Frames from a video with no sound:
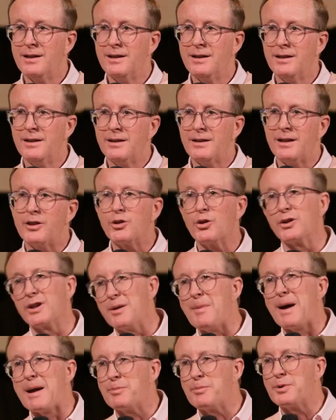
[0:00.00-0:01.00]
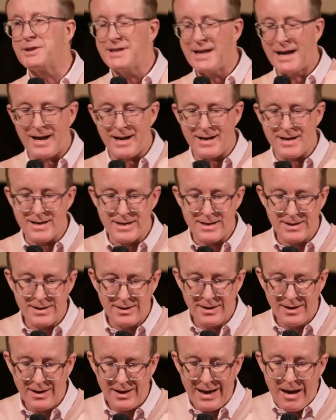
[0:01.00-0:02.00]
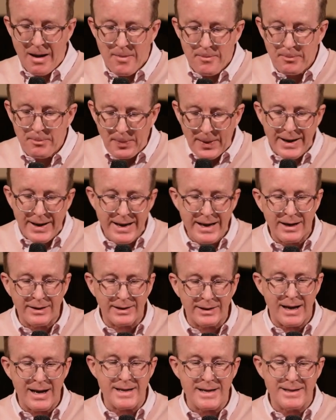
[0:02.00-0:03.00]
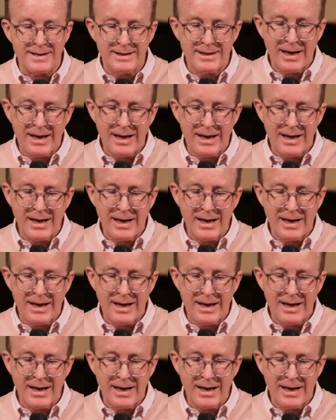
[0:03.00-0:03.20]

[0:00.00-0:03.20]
They thought they might pretend. But here it is